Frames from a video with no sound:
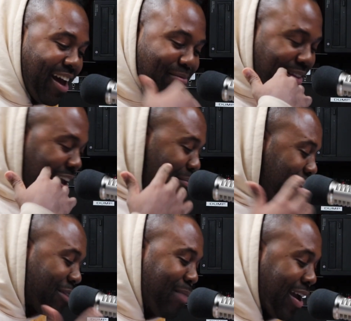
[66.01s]
I'm
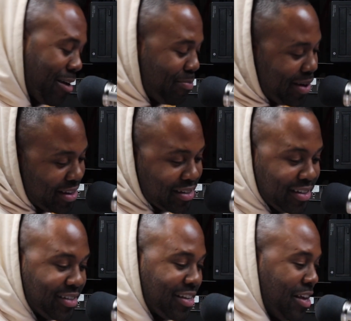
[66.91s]
looking back at
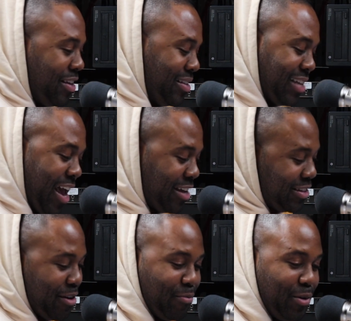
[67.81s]
pictures, times
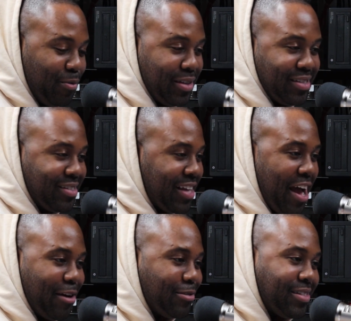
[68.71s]
that we went to
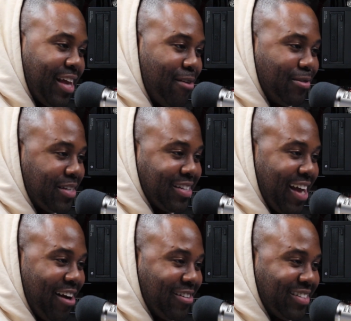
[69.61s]
Chicago State. We was at
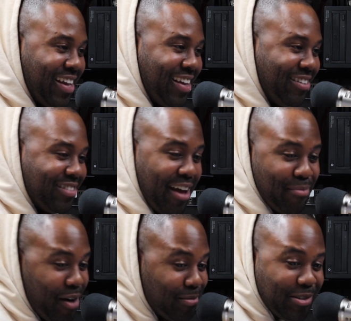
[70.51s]
Chicago State. You was
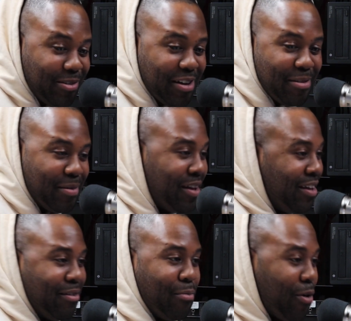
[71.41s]
like, bro, I'm just gonna come.
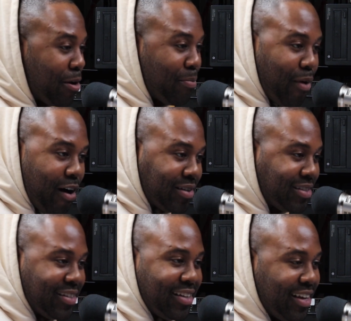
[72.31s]
Morgan Park
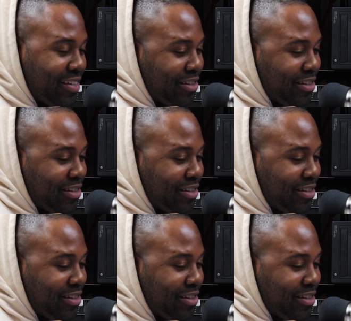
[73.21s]
just in there.